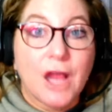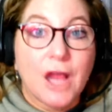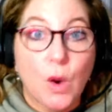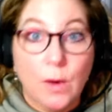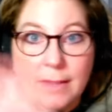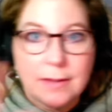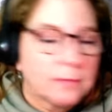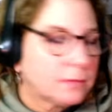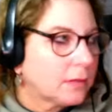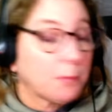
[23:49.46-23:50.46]
Okay,
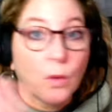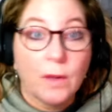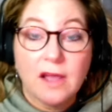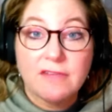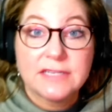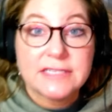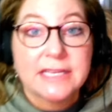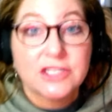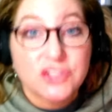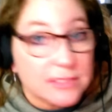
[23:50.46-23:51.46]
I'm going off on a
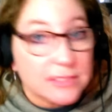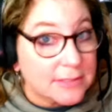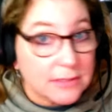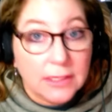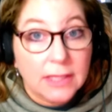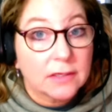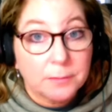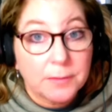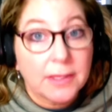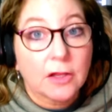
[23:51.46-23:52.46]
tangent. This is going to end up
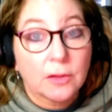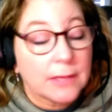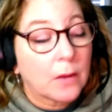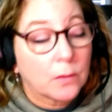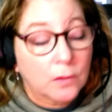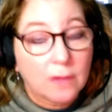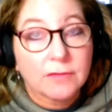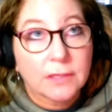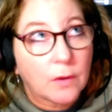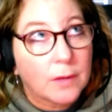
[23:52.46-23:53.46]
being an hour-long video.